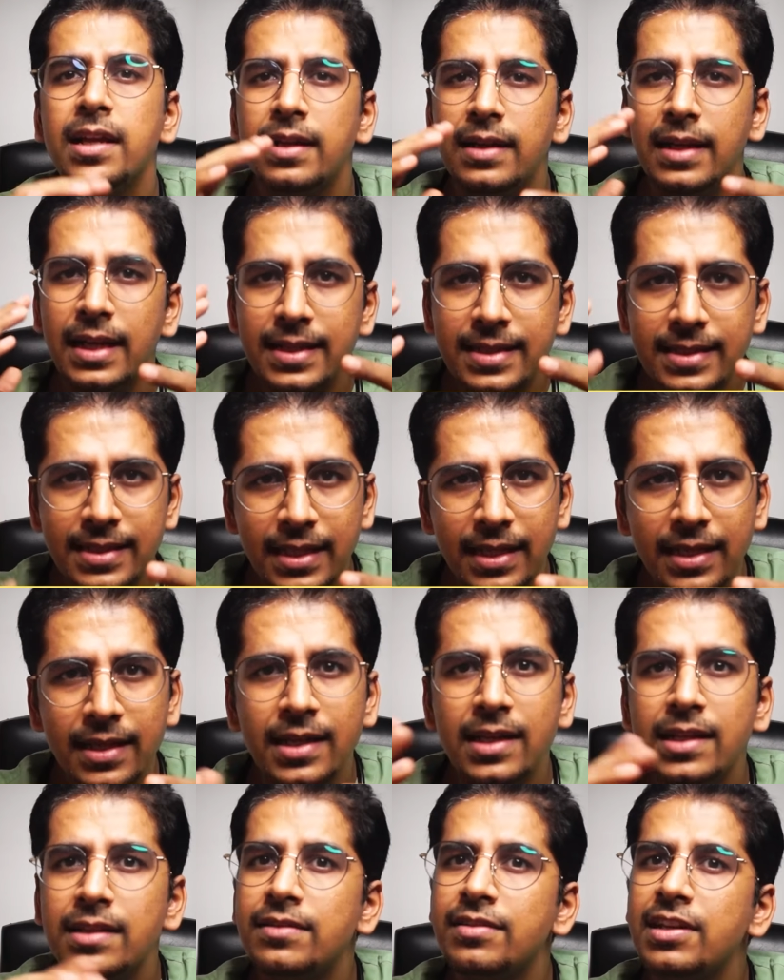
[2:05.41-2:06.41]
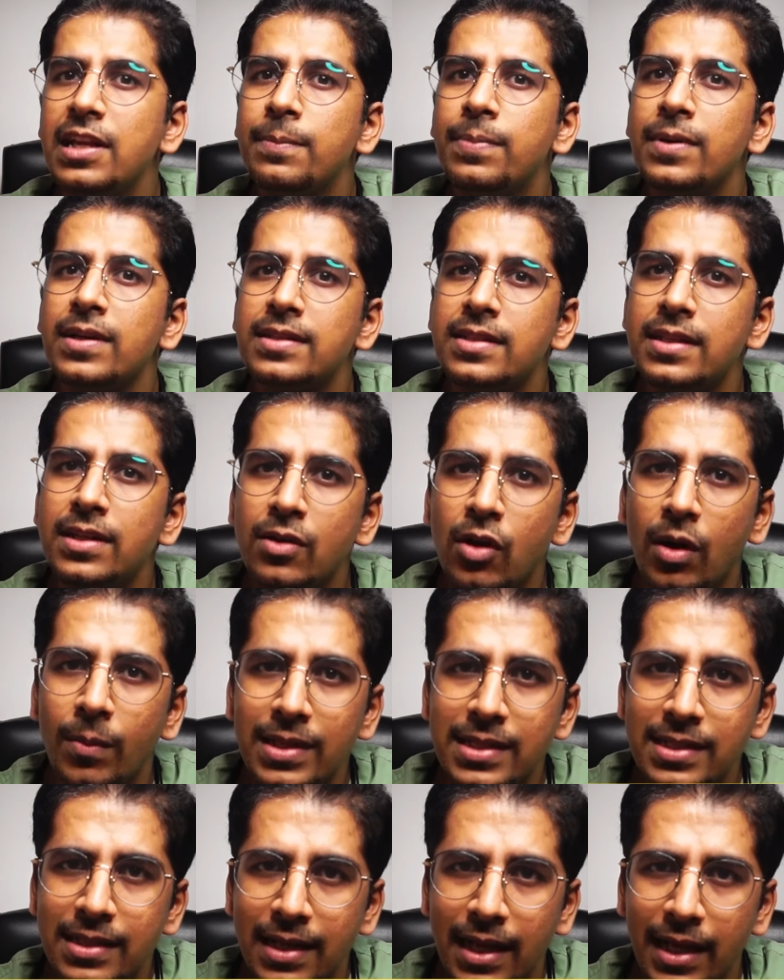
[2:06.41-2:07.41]
Let's say 3%
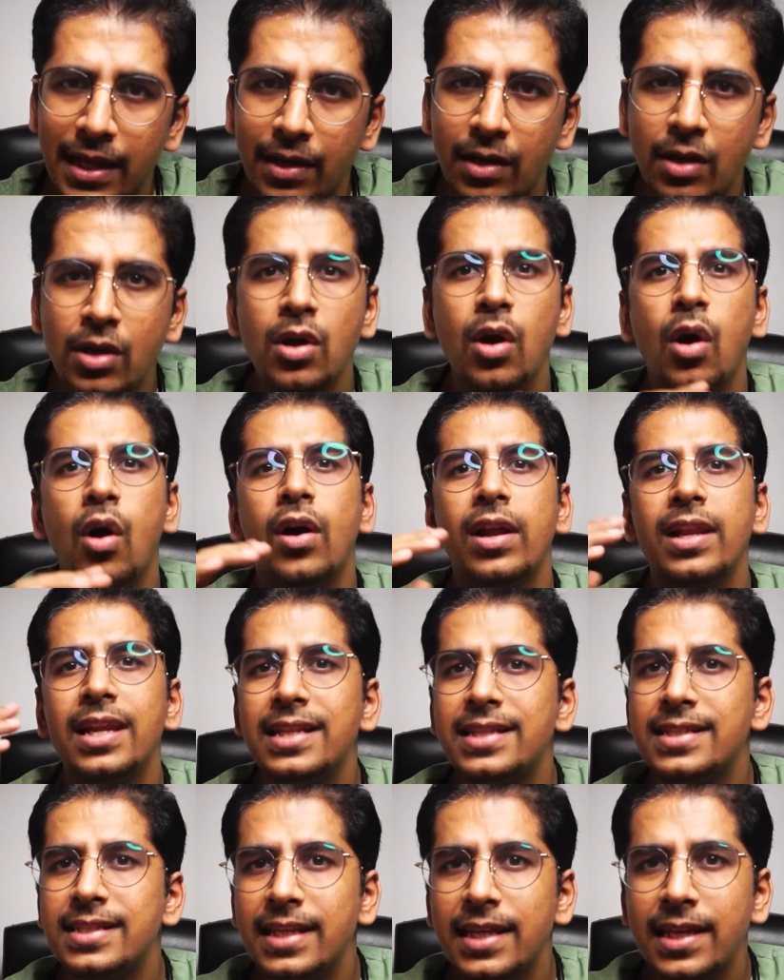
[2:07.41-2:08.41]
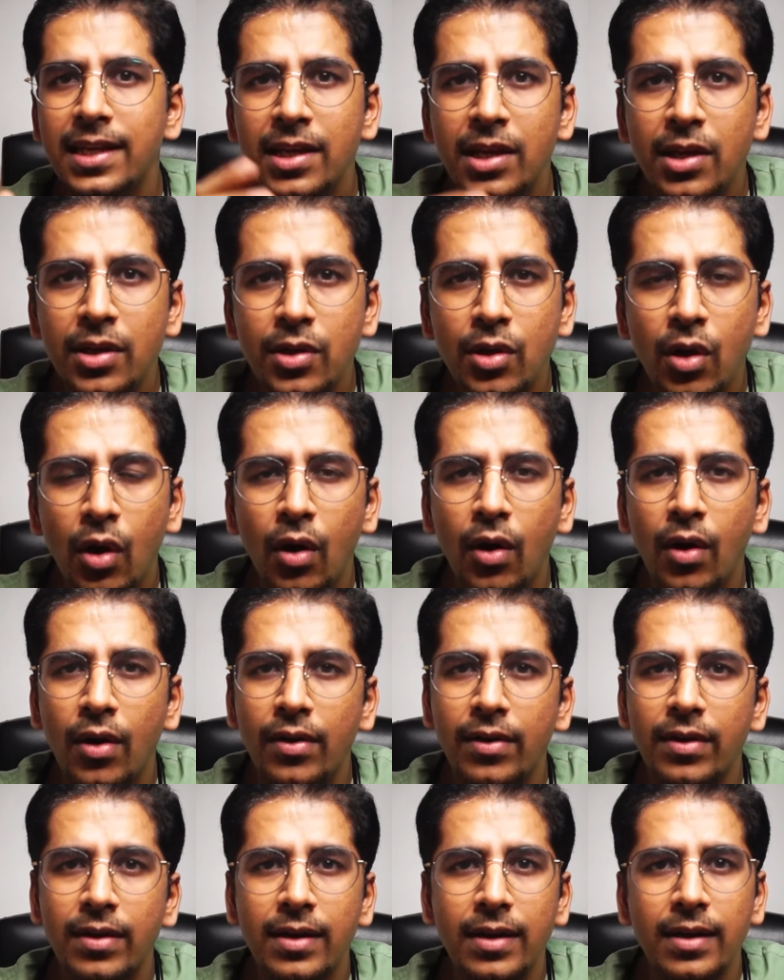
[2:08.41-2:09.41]
normal saline, or let's say
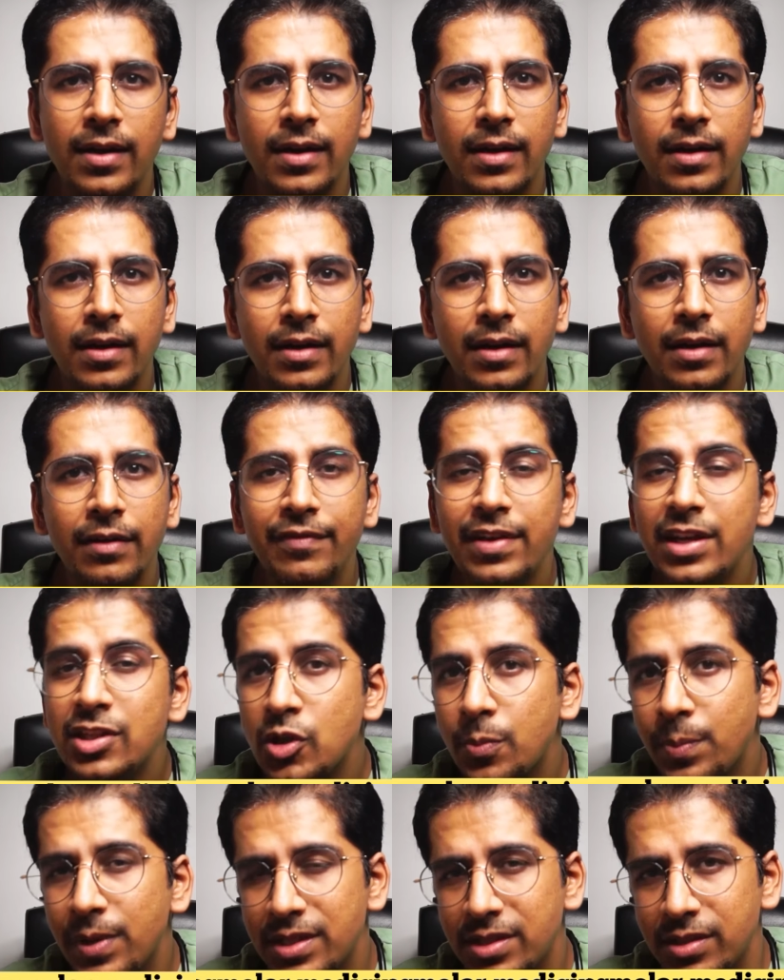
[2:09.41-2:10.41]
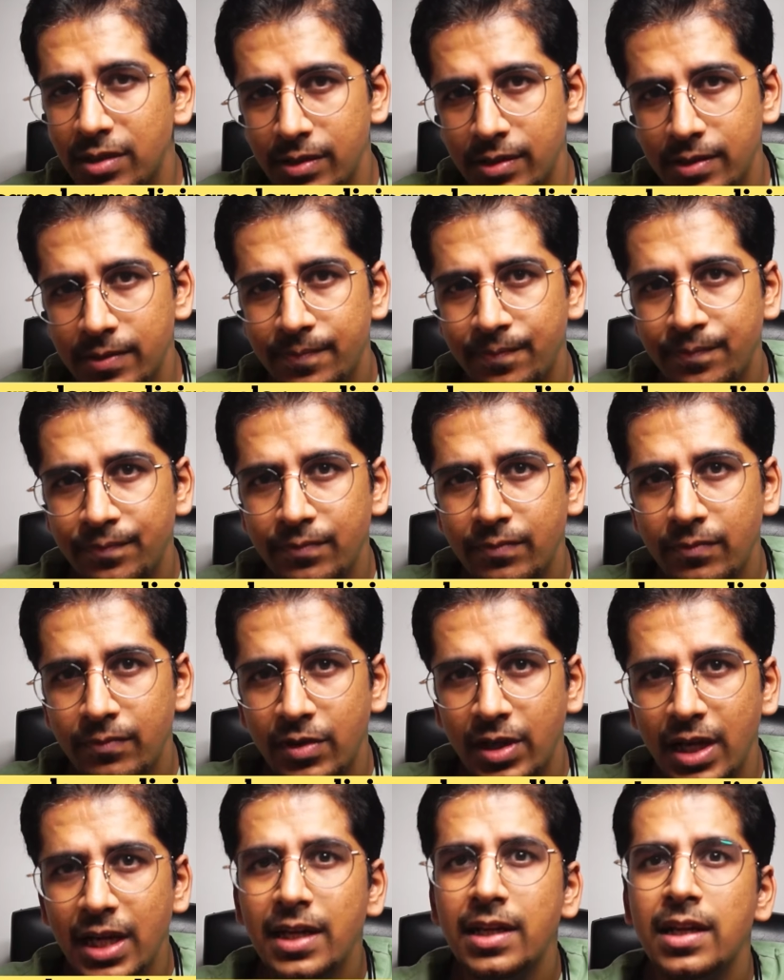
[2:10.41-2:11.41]
your uh, vasopressors,
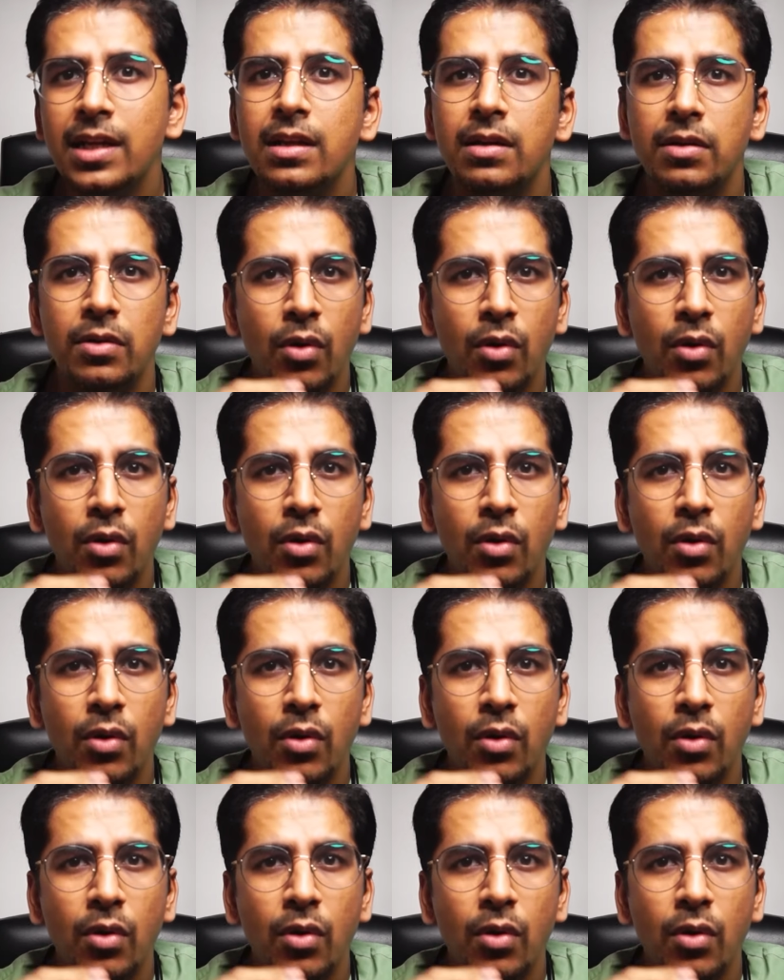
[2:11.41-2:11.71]
right?